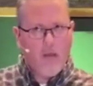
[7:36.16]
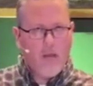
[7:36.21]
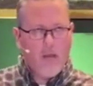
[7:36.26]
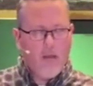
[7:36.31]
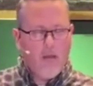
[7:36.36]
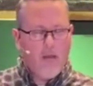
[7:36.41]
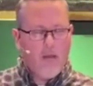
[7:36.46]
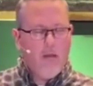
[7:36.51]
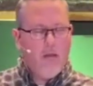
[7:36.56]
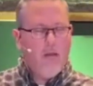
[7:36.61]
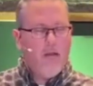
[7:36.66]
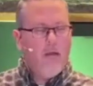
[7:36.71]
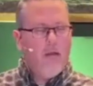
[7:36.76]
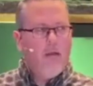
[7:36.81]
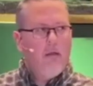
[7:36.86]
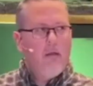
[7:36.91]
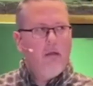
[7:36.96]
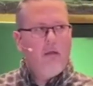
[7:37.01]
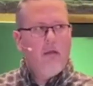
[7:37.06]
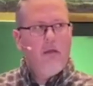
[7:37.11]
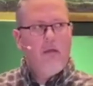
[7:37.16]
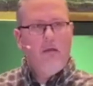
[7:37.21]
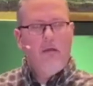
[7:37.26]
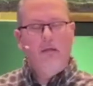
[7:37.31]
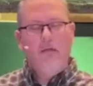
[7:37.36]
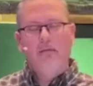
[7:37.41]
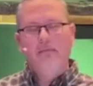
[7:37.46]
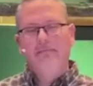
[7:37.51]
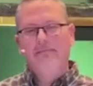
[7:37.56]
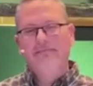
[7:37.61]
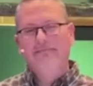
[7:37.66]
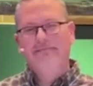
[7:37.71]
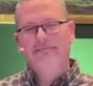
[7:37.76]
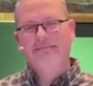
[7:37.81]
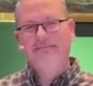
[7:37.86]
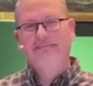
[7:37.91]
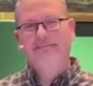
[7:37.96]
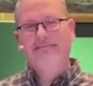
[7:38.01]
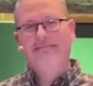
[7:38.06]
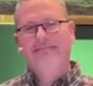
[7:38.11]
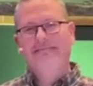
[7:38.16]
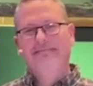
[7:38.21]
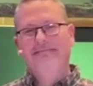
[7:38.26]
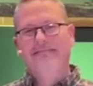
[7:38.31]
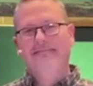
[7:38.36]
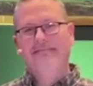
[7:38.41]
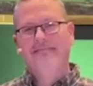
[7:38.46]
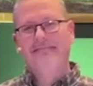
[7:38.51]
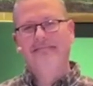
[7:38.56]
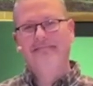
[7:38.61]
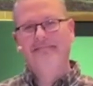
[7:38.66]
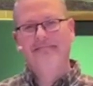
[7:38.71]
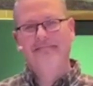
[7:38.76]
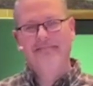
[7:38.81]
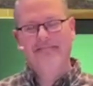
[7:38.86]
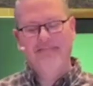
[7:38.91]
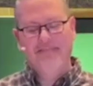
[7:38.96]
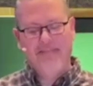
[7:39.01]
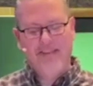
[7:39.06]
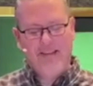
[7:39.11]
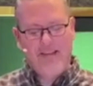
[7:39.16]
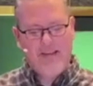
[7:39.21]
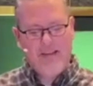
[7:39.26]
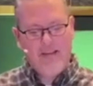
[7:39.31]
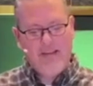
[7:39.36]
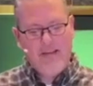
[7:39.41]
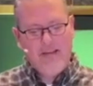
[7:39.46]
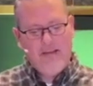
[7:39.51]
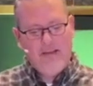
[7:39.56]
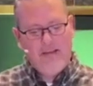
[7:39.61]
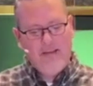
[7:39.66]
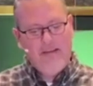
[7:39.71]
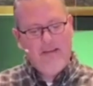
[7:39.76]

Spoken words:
No one is speaking in this clip.